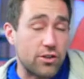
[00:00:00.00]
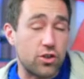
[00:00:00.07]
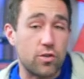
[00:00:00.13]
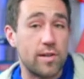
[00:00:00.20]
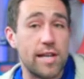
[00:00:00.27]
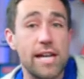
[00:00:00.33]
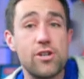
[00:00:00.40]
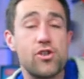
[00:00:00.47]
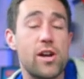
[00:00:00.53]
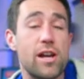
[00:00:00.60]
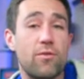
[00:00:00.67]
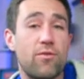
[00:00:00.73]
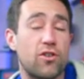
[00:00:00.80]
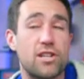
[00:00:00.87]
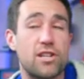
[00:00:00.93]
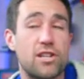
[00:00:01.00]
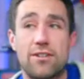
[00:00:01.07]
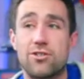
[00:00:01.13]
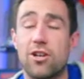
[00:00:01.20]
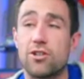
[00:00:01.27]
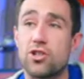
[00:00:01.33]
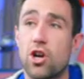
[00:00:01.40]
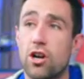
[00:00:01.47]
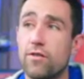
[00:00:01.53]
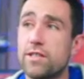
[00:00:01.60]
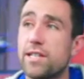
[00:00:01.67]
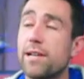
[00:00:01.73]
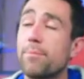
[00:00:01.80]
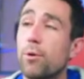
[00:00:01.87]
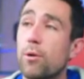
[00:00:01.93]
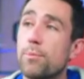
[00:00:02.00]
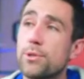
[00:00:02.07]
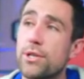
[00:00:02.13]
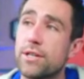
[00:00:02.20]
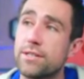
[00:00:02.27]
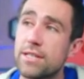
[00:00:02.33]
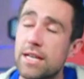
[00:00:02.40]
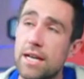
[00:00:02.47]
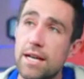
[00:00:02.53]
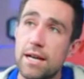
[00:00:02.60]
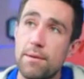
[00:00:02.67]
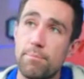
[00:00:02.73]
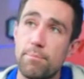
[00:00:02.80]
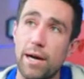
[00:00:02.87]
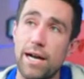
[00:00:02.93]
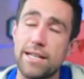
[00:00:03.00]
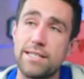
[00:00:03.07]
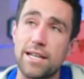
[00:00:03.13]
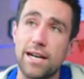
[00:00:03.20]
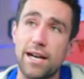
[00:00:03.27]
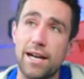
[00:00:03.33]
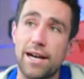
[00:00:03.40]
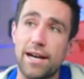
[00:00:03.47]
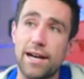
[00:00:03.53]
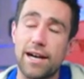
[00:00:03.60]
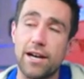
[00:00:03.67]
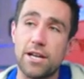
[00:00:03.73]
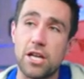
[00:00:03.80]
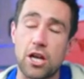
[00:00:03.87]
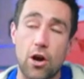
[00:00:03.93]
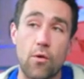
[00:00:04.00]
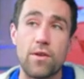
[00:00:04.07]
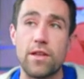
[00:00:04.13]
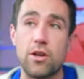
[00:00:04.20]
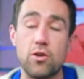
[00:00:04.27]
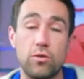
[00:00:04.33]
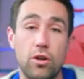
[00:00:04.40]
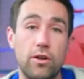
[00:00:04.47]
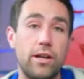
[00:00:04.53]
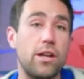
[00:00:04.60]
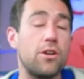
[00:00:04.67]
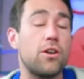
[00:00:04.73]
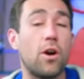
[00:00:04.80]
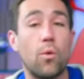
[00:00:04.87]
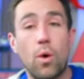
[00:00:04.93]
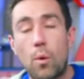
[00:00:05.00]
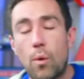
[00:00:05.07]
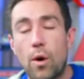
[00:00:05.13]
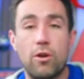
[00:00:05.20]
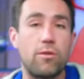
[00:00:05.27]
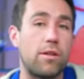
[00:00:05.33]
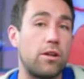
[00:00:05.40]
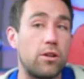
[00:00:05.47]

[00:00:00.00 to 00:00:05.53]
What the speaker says: it's strategic for tax loss harvesting purposes, but, you know, and then you look and you go, well, what are the